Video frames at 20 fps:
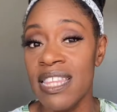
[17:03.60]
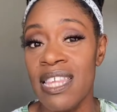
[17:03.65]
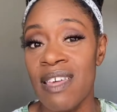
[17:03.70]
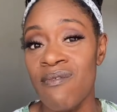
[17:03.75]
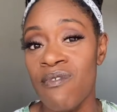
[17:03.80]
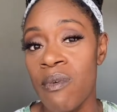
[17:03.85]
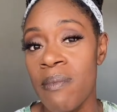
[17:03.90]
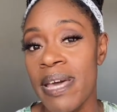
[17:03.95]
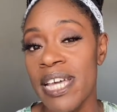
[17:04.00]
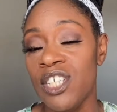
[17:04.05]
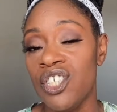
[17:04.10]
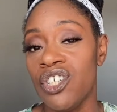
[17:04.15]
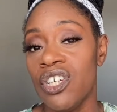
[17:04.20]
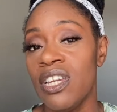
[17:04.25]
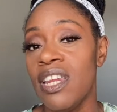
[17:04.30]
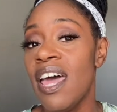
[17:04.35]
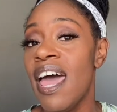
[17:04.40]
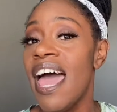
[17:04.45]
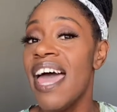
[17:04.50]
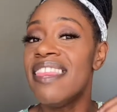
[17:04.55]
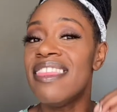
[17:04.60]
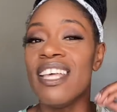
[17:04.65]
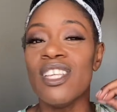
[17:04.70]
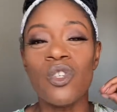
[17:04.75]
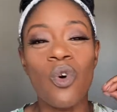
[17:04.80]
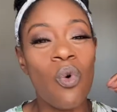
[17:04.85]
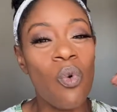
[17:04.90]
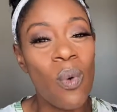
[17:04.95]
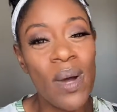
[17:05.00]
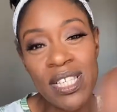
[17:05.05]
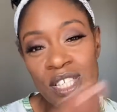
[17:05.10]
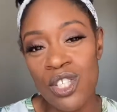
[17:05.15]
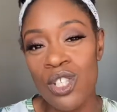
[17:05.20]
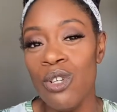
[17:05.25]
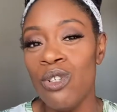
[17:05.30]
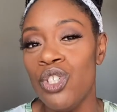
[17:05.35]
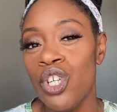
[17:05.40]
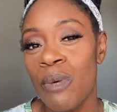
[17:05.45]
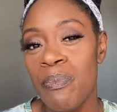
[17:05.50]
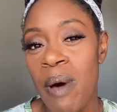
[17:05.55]
the information. There's always new
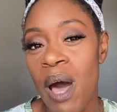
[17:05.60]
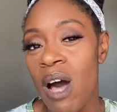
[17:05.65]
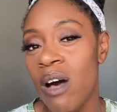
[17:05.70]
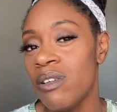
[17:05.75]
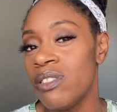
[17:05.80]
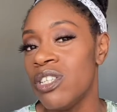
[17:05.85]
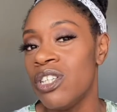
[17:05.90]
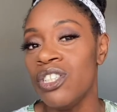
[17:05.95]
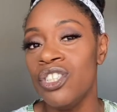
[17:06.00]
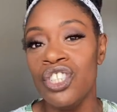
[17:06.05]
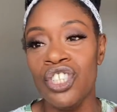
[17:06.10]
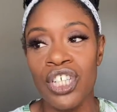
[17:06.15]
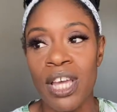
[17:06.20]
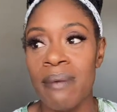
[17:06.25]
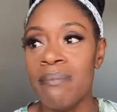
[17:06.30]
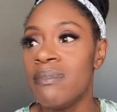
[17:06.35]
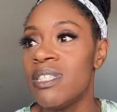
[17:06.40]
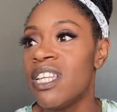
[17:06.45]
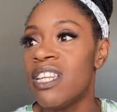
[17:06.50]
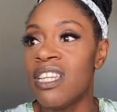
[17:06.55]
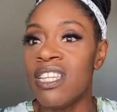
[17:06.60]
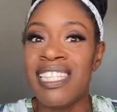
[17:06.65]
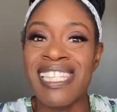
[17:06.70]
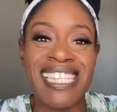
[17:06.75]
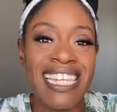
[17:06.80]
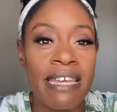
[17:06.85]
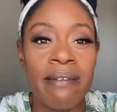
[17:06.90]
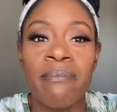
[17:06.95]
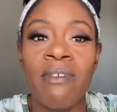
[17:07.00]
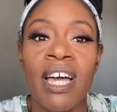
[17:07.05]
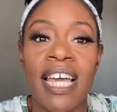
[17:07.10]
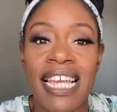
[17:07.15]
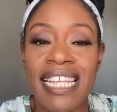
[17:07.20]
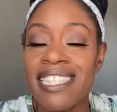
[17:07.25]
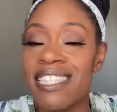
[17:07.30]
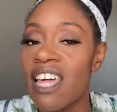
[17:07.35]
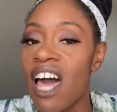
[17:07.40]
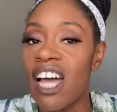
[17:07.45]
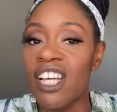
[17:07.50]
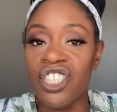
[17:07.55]
pearls and gems and sleep nuggets
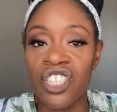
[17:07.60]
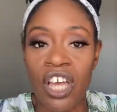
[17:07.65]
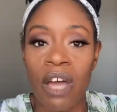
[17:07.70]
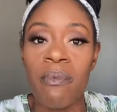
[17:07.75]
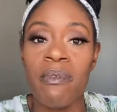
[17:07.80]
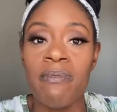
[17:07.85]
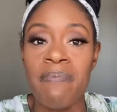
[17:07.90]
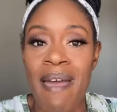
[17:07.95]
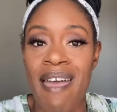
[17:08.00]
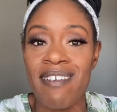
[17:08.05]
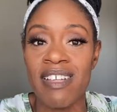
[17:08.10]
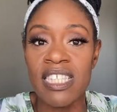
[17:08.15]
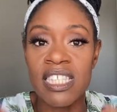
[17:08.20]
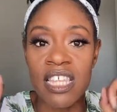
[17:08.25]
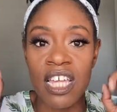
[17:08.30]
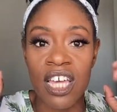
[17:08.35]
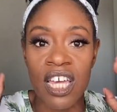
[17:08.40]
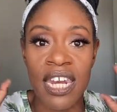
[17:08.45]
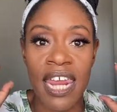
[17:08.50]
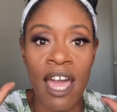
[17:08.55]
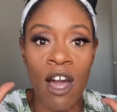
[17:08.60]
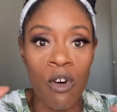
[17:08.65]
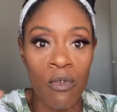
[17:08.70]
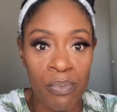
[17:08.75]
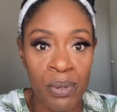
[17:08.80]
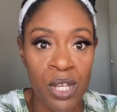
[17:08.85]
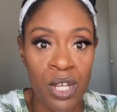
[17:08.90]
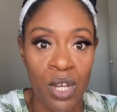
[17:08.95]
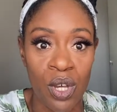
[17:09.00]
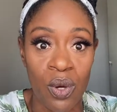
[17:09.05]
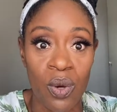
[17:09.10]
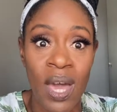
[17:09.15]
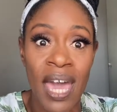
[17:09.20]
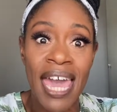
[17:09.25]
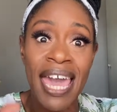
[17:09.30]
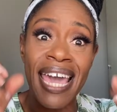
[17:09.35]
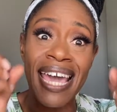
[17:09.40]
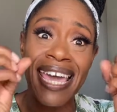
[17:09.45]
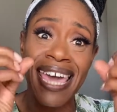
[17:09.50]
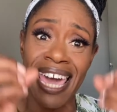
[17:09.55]
that I share with parents that can help you
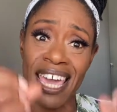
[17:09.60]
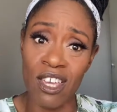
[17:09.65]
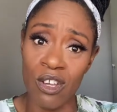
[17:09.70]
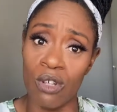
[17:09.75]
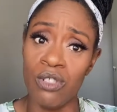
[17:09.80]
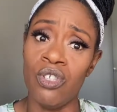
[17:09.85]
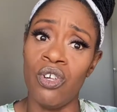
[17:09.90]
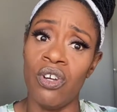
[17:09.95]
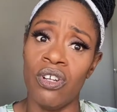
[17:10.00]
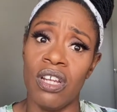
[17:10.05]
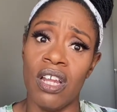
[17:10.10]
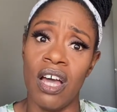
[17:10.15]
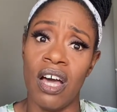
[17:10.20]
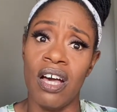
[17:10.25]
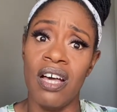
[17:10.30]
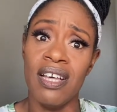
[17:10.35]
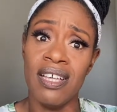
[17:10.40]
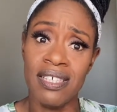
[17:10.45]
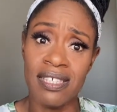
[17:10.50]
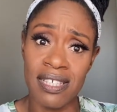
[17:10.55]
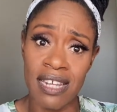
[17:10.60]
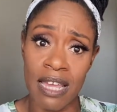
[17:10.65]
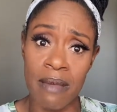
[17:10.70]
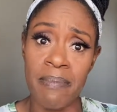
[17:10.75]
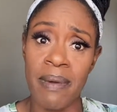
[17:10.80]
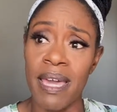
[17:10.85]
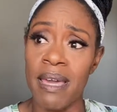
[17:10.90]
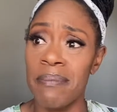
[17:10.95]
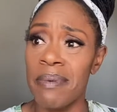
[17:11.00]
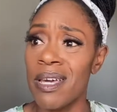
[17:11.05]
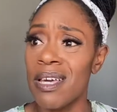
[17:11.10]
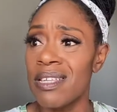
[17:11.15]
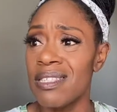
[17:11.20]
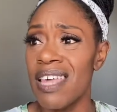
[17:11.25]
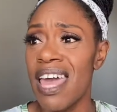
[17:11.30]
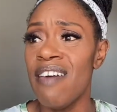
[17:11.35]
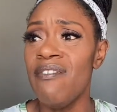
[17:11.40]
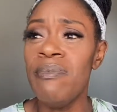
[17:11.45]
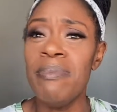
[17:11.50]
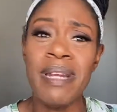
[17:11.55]
get your toddler sleeping, because
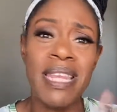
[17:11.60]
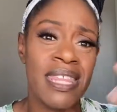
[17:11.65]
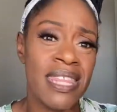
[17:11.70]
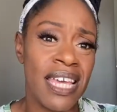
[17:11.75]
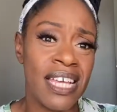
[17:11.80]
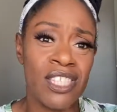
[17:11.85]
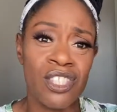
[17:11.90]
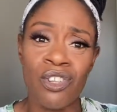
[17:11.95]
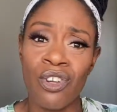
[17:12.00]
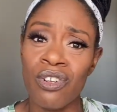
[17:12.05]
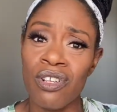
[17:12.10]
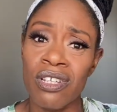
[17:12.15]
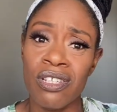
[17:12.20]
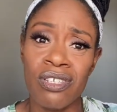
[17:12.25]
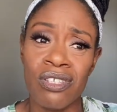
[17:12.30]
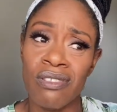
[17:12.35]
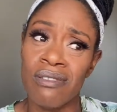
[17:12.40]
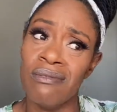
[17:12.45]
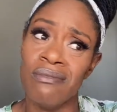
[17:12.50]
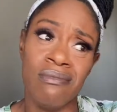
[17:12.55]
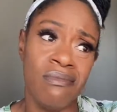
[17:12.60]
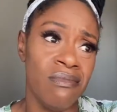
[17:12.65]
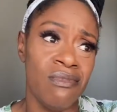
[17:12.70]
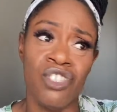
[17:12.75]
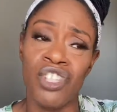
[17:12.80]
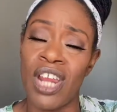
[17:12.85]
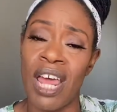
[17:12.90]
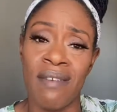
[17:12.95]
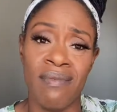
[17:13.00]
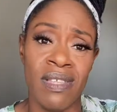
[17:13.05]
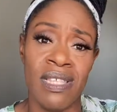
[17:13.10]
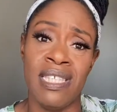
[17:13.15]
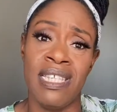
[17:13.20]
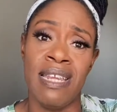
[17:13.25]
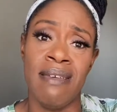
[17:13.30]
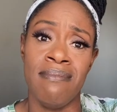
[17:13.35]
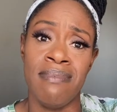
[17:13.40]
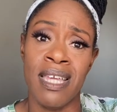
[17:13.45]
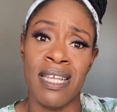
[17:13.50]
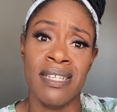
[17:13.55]
everybody thinks toddlers should have this
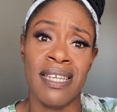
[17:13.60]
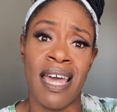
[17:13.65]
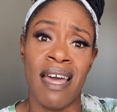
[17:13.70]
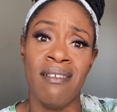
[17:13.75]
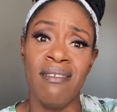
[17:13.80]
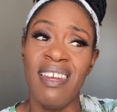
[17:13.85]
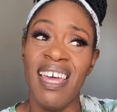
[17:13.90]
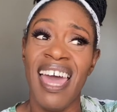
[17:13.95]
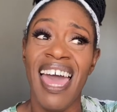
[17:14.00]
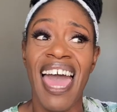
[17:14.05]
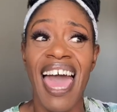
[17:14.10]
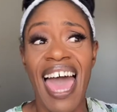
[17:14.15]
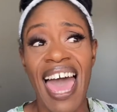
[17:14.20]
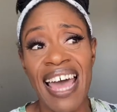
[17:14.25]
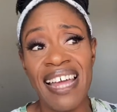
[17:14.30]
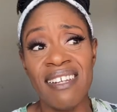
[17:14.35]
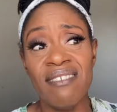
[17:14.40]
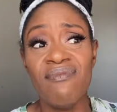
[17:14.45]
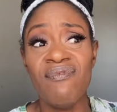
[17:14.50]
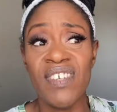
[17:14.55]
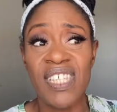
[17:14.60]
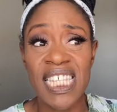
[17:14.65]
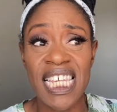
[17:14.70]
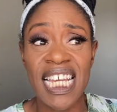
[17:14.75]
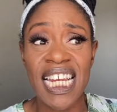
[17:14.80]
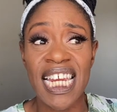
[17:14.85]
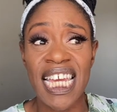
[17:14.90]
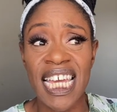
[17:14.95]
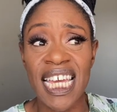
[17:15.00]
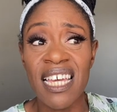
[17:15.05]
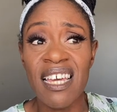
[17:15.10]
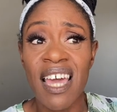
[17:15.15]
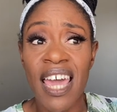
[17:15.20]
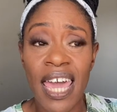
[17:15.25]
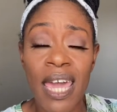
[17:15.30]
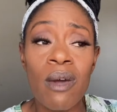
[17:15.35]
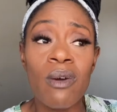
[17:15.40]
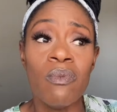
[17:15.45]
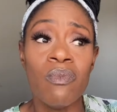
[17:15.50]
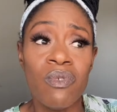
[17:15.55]
sleep thing down, and physically,
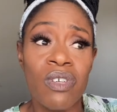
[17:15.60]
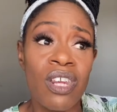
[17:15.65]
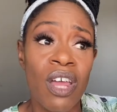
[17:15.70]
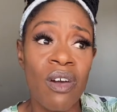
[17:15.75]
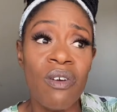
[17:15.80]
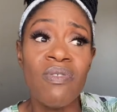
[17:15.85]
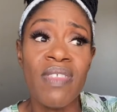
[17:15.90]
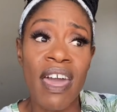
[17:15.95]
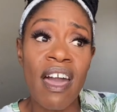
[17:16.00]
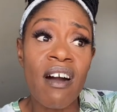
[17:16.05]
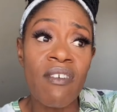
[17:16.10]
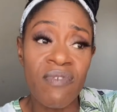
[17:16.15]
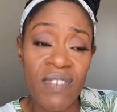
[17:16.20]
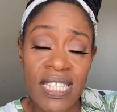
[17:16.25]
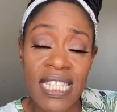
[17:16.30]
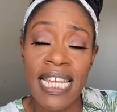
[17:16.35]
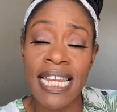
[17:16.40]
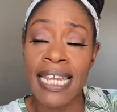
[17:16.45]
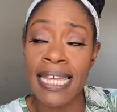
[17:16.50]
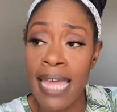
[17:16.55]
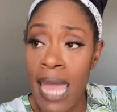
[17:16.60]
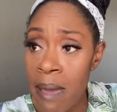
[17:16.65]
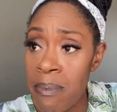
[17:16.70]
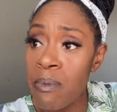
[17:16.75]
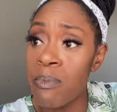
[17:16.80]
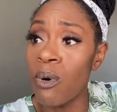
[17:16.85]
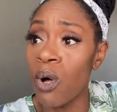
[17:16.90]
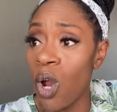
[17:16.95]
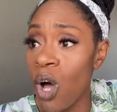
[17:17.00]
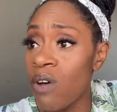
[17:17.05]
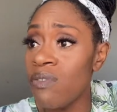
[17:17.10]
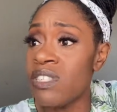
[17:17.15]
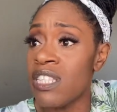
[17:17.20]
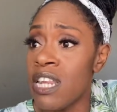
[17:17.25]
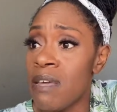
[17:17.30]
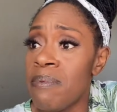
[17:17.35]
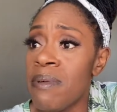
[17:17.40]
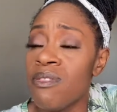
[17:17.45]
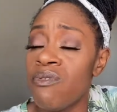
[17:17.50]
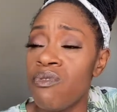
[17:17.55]
they are physically capable of
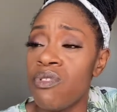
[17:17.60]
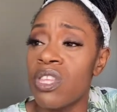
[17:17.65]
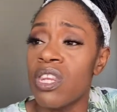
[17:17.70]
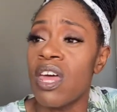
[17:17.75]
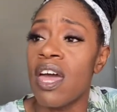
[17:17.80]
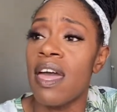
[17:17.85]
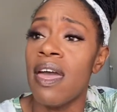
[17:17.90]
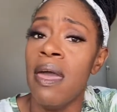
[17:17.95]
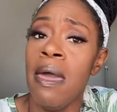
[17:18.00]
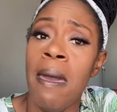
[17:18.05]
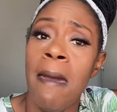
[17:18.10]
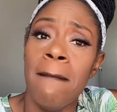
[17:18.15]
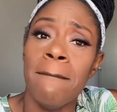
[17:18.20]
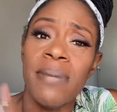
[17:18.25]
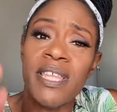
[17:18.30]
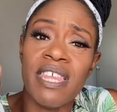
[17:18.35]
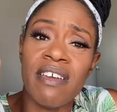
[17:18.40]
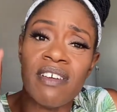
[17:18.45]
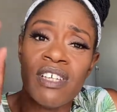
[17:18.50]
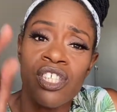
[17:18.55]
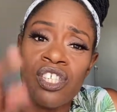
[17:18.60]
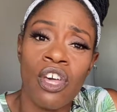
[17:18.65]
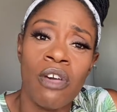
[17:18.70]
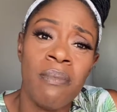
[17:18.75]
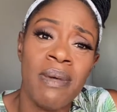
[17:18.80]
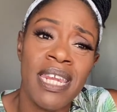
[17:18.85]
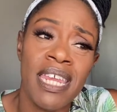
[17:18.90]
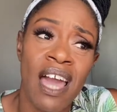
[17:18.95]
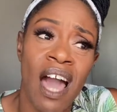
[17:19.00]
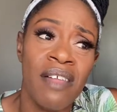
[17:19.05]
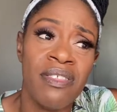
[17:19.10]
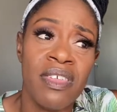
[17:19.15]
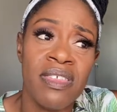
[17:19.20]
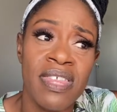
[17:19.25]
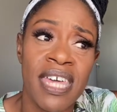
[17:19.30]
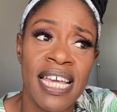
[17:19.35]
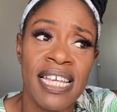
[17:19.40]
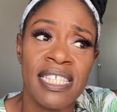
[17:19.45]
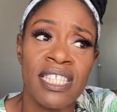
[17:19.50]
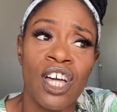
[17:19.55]
sleeping through the night, but there are so many other
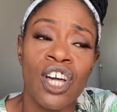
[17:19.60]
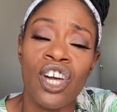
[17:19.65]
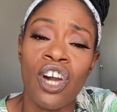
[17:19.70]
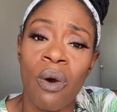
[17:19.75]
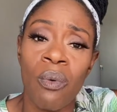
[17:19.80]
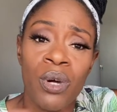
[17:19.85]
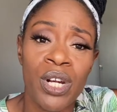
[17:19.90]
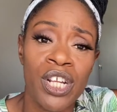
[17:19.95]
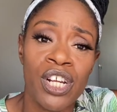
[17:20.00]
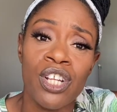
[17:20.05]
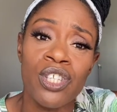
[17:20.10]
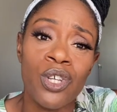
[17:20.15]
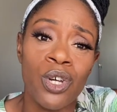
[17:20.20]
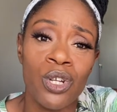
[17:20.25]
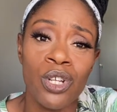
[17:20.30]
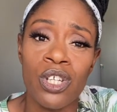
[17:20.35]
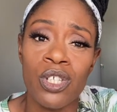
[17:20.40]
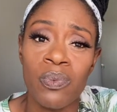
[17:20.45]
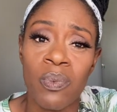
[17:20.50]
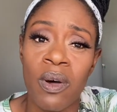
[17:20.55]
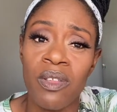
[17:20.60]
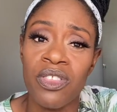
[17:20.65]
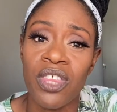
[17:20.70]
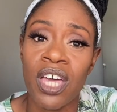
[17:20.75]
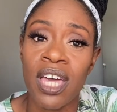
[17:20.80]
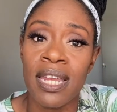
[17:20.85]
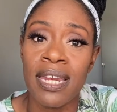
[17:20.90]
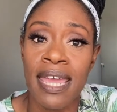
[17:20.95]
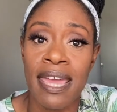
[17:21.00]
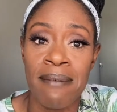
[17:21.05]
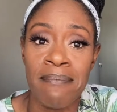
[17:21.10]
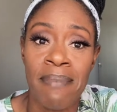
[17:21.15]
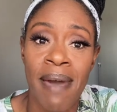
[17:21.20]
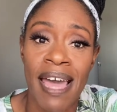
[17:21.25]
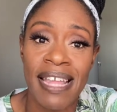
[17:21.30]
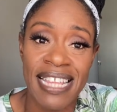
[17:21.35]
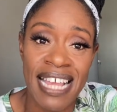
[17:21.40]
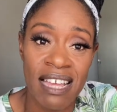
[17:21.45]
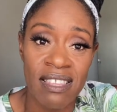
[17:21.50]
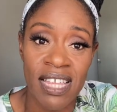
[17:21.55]
things that go on in a toddler's world that can
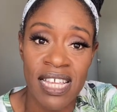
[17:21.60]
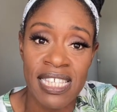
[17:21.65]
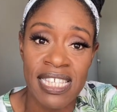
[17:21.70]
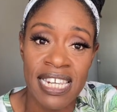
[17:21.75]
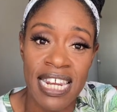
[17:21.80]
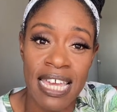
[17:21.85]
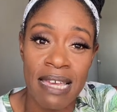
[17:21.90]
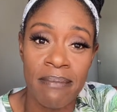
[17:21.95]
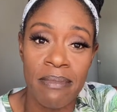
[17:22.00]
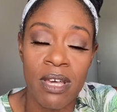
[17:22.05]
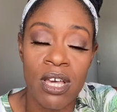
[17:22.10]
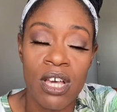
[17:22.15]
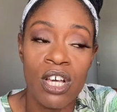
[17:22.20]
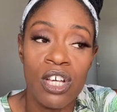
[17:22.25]
impact how they sleep.